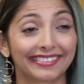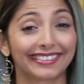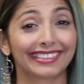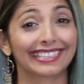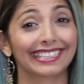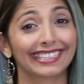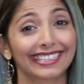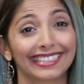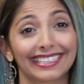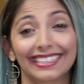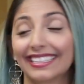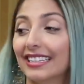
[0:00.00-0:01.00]

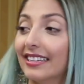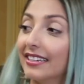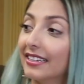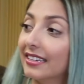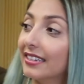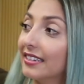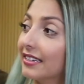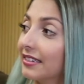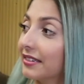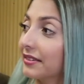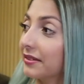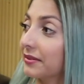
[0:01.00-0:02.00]

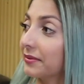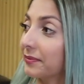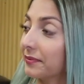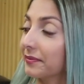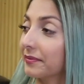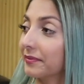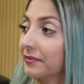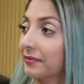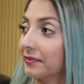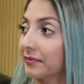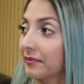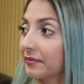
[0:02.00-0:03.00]

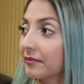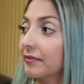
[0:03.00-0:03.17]
The person shown says nothing.